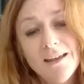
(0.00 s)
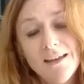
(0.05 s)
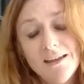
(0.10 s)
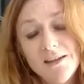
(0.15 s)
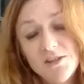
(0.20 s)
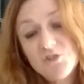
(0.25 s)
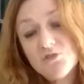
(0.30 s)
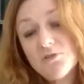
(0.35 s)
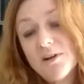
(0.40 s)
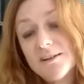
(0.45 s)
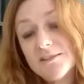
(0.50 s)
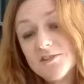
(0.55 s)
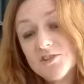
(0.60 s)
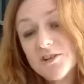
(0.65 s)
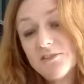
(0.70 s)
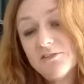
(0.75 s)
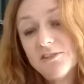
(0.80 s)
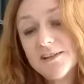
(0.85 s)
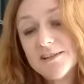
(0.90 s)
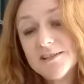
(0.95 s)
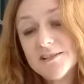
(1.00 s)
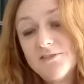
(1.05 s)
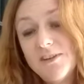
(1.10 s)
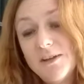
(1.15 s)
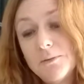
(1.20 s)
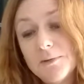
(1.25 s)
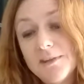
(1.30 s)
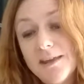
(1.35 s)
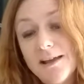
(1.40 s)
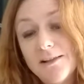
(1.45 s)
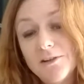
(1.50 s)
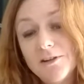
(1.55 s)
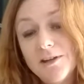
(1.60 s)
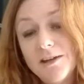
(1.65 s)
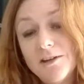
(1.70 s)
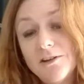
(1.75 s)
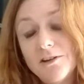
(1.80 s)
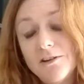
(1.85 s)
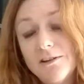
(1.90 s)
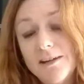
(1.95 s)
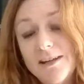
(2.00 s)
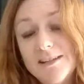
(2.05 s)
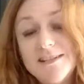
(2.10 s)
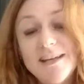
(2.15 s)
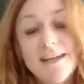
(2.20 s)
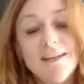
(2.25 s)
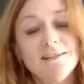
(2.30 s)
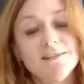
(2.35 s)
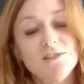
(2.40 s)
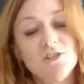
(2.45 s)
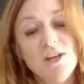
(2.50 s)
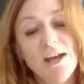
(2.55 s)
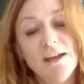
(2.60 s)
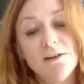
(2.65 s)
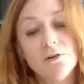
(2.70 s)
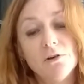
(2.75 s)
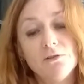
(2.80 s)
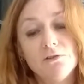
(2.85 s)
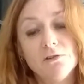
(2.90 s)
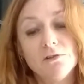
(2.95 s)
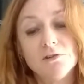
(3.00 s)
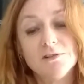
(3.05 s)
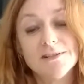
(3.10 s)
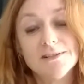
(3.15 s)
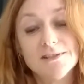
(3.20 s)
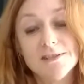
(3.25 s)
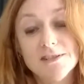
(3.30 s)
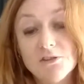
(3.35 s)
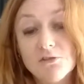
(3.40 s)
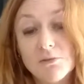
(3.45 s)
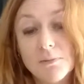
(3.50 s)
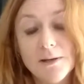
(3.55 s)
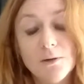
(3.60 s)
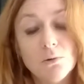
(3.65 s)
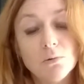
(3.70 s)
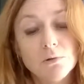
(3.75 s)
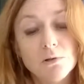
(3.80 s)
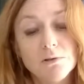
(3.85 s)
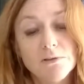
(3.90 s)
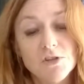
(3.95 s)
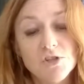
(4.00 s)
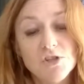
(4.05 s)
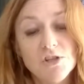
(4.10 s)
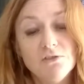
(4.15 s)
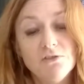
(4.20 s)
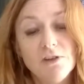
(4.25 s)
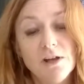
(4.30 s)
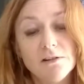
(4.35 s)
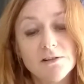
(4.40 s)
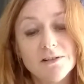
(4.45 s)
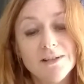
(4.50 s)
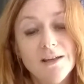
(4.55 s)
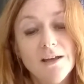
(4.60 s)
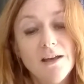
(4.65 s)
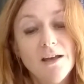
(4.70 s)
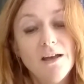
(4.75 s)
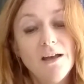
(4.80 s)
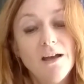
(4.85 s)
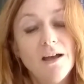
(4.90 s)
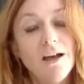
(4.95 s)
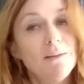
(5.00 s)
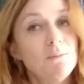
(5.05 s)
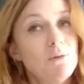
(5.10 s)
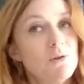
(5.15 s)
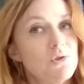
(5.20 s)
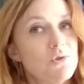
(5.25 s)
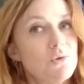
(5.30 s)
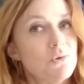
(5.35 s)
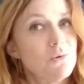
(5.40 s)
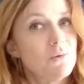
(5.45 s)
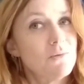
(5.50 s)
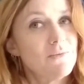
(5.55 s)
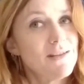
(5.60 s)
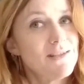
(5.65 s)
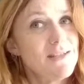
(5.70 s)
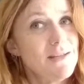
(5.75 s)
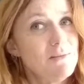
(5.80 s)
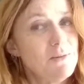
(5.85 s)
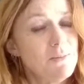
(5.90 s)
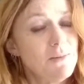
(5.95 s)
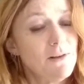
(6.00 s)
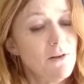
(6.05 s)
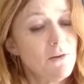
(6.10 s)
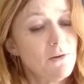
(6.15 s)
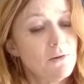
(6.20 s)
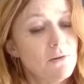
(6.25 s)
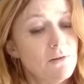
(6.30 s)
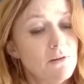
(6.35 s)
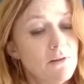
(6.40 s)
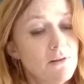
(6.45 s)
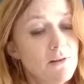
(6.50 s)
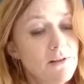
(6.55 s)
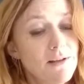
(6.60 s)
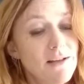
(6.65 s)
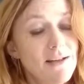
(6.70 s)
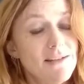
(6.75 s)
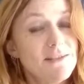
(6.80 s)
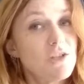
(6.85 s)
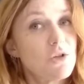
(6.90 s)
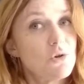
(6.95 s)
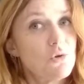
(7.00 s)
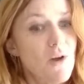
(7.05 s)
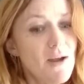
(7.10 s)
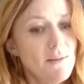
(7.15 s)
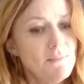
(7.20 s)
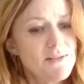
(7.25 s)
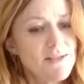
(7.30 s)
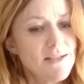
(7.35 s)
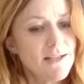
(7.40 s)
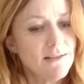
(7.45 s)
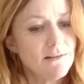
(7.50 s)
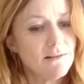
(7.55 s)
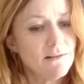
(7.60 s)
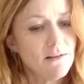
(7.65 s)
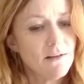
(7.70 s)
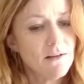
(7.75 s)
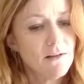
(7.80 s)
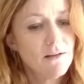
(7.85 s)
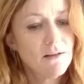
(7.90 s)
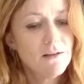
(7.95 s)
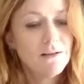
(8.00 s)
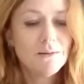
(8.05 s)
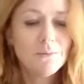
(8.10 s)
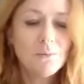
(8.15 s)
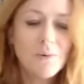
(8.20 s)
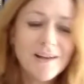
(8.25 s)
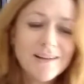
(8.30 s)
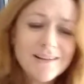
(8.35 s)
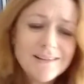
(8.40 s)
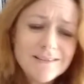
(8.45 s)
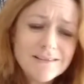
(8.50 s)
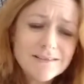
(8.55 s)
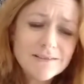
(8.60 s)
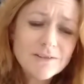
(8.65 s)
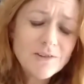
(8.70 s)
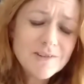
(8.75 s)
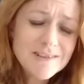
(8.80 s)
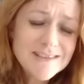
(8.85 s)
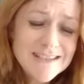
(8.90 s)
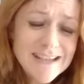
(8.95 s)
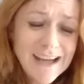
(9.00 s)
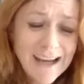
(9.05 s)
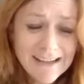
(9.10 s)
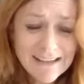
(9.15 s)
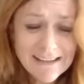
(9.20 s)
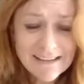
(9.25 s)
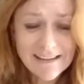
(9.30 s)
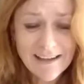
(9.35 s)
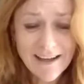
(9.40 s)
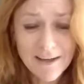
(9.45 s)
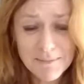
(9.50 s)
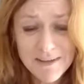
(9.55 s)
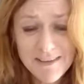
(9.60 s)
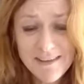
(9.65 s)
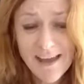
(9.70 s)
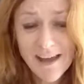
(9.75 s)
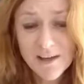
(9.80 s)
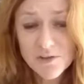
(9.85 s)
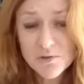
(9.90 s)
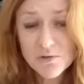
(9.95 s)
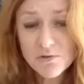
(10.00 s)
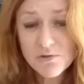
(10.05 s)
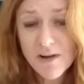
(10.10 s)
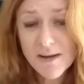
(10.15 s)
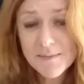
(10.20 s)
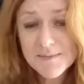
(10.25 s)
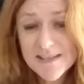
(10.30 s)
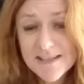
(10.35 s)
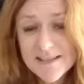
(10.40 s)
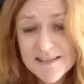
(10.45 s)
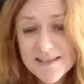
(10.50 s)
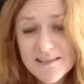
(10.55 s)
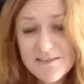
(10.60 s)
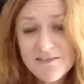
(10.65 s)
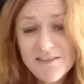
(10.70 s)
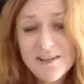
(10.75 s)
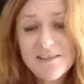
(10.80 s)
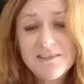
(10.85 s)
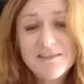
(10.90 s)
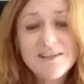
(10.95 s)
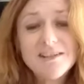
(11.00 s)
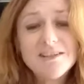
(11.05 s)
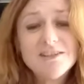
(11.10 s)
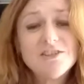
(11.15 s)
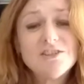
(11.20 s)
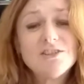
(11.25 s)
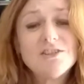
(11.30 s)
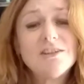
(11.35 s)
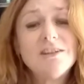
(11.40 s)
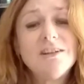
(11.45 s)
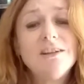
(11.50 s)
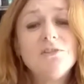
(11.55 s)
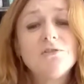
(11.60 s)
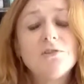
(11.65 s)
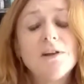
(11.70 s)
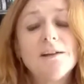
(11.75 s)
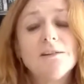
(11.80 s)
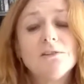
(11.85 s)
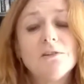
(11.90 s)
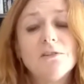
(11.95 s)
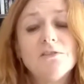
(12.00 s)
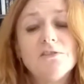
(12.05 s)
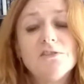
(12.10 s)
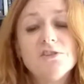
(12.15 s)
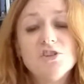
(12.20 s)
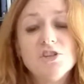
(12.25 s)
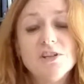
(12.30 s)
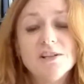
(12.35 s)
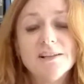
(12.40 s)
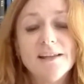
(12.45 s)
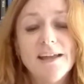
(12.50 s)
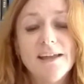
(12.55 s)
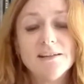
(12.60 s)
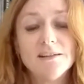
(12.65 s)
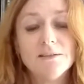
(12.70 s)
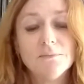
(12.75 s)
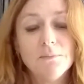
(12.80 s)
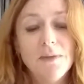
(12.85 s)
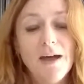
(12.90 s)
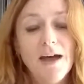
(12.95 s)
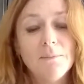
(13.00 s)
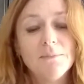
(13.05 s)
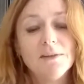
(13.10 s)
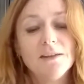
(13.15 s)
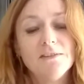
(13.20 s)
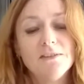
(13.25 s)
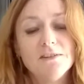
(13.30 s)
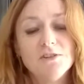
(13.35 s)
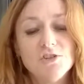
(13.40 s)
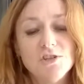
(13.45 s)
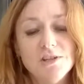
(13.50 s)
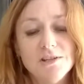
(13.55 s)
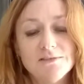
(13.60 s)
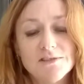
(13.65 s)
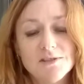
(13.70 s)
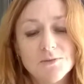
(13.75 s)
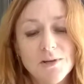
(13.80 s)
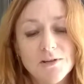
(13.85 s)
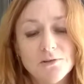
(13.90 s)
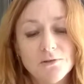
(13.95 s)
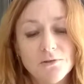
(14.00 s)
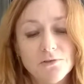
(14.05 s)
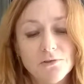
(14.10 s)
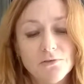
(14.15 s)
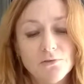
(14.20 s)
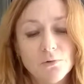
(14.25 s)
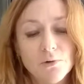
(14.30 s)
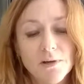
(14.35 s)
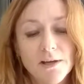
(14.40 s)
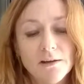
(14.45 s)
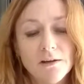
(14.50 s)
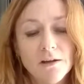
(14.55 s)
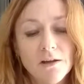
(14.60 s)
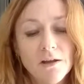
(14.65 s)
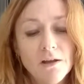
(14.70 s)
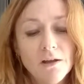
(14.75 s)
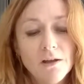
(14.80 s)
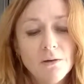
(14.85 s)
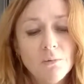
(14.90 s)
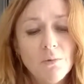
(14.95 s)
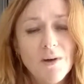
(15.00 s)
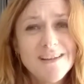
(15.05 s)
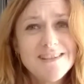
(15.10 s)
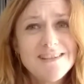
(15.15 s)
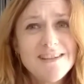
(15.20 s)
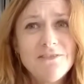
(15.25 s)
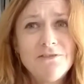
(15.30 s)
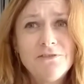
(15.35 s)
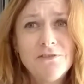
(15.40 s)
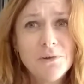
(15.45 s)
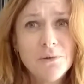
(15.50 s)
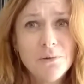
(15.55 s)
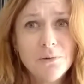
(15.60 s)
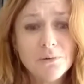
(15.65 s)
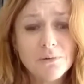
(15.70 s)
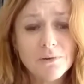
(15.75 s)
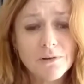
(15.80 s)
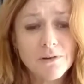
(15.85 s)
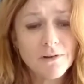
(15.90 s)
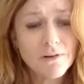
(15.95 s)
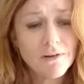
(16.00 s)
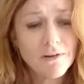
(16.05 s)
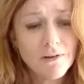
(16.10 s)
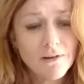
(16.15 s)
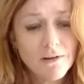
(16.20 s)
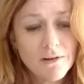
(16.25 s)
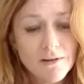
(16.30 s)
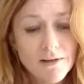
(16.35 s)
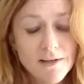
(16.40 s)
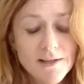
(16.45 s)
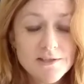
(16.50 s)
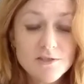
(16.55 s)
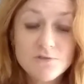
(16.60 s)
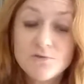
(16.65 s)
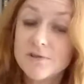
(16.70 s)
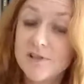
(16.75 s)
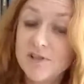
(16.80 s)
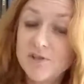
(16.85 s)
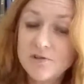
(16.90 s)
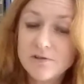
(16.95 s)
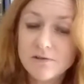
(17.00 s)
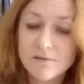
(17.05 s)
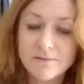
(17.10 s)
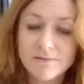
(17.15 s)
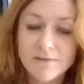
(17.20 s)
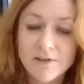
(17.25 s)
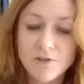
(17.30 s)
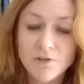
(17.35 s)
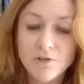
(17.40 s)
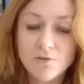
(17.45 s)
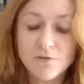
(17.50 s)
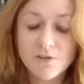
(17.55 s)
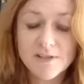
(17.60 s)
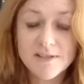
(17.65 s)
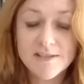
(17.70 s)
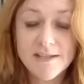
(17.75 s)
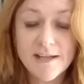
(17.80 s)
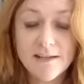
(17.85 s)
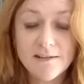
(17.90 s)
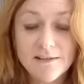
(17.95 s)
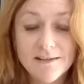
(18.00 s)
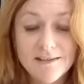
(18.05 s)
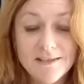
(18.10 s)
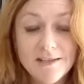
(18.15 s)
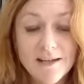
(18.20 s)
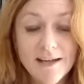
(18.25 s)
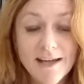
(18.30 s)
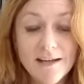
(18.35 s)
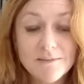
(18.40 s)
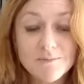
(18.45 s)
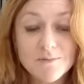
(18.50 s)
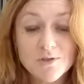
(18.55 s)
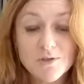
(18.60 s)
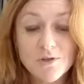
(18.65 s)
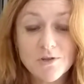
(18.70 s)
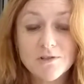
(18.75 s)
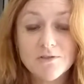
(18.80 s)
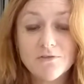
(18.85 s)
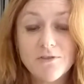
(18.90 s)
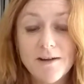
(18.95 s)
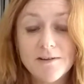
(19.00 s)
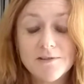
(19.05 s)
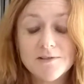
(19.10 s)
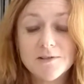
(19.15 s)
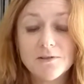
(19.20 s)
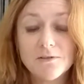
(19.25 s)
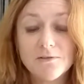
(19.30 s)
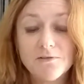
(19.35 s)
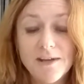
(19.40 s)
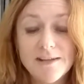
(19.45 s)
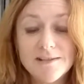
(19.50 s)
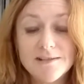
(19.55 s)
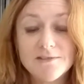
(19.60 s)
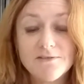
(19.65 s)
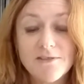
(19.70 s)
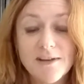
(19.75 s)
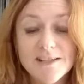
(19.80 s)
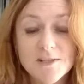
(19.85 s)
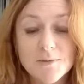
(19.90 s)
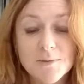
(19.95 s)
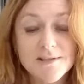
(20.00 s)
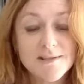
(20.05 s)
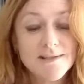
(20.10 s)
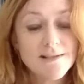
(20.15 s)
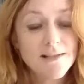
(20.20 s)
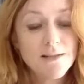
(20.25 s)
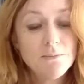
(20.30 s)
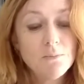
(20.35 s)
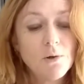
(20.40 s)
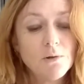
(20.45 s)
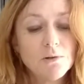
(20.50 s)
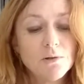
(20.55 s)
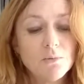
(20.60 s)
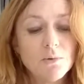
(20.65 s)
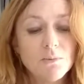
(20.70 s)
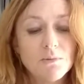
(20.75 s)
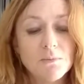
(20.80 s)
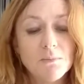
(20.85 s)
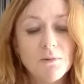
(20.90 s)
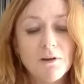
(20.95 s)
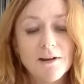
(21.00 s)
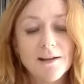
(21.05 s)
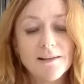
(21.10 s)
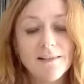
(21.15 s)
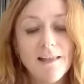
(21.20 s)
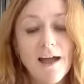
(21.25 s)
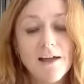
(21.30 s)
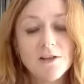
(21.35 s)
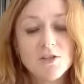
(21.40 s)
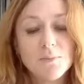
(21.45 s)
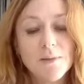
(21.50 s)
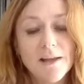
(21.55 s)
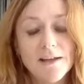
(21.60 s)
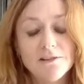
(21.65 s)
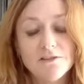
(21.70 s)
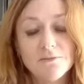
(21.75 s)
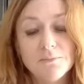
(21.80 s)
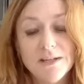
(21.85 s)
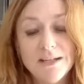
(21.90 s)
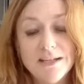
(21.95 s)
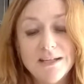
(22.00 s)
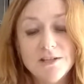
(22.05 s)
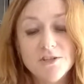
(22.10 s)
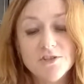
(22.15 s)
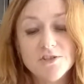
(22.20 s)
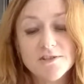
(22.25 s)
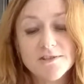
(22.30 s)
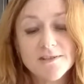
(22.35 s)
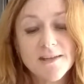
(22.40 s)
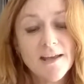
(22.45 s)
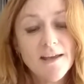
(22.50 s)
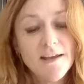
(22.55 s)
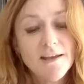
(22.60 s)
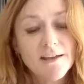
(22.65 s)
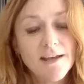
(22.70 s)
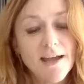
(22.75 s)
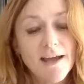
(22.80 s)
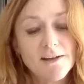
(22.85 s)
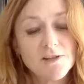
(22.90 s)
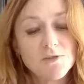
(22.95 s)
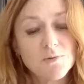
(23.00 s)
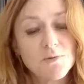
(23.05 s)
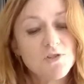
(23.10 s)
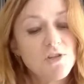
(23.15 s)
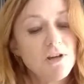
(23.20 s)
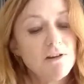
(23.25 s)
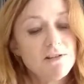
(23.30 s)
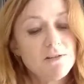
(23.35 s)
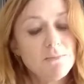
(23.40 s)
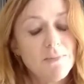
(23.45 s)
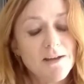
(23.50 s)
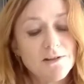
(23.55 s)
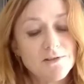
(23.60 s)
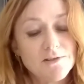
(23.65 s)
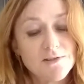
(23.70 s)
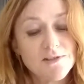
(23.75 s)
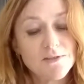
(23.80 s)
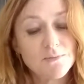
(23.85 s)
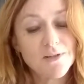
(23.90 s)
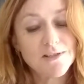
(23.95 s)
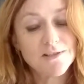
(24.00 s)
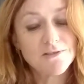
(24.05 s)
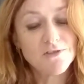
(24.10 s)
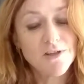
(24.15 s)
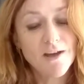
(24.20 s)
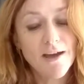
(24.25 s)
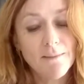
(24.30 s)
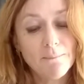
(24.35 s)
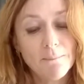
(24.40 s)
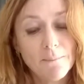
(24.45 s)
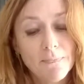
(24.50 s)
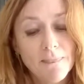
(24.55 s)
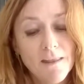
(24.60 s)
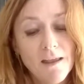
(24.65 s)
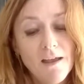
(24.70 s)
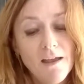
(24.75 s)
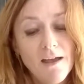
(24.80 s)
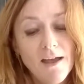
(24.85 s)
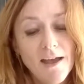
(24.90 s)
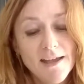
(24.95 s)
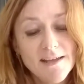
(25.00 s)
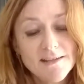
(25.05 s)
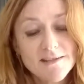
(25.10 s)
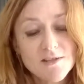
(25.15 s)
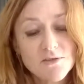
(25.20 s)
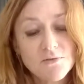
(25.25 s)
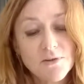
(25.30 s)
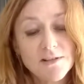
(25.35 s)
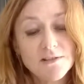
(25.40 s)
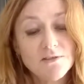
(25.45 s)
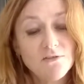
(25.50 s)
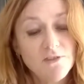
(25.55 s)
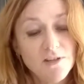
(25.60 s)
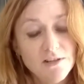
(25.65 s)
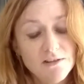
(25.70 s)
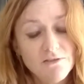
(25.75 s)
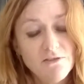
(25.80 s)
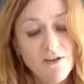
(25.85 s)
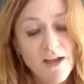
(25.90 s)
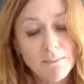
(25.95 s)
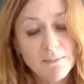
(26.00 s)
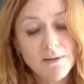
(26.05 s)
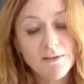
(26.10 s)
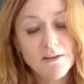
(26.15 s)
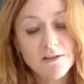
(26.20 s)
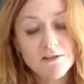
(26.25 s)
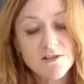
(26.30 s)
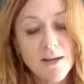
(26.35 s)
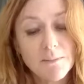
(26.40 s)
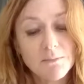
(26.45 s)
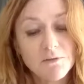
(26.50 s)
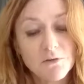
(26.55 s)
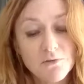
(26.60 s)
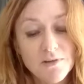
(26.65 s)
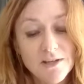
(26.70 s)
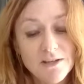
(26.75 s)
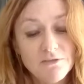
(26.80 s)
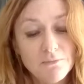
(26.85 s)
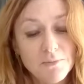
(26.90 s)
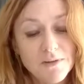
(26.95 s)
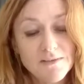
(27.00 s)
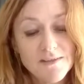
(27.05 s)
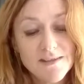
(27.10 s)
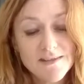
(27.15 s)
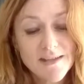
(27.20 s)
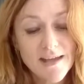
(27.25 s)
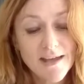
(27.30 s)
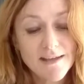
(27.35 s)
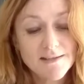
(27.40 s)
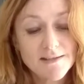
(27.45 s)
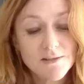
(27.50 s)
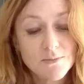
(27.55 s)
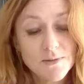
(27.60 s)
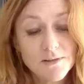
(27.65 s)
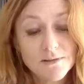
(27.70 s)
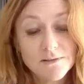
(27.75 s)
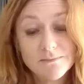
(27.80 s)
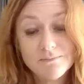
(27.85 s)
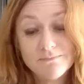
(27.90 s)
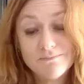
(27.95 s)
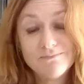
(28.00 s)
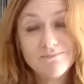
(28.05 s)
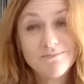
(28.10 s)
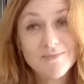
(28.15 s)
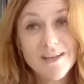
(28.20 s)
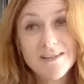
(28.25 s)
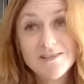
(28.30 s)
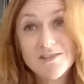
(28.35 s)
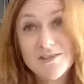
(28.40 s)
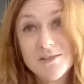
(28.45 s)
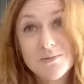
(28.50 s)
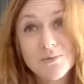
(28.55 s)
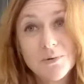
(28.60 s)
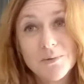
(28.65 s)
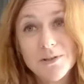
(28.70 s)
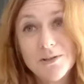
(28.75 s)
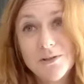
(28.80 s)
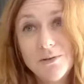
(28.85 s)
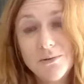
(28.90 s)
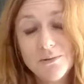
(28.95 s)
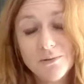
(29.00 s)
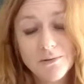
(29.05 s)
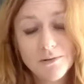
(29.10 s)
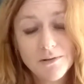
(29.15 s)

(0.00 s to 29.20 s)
He shrugged, shuffling his feet without looking at her. He had taken his jacket off and looked considerably cooler than she felt. "I'm not sure. They seem to be local." "It's a crime scene." "Well, not technically. I mean, the actual crime scene is at the vicarage." He trailed off as she glared at him, palming a thin sheen of sweat off her forehead. "Why is there food?" "It's traditional," a new voice said, and D.I. Adams turned to find herself face to face with a slim older woman bearing a large plate of mini quiches, garnished with cherry tomatoes and sprigs of thyme. "I guess it's really to feed the family in their time of grief, but in this case, well, it's just what we do."